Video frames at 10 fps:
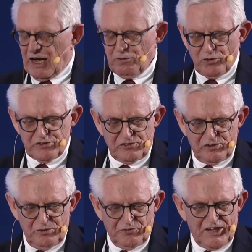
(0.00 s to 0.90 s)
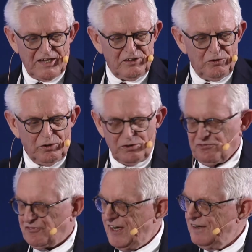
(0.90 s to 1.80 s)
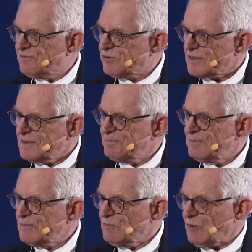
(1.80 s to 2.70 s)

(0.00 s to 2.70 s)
I want to thank you all three for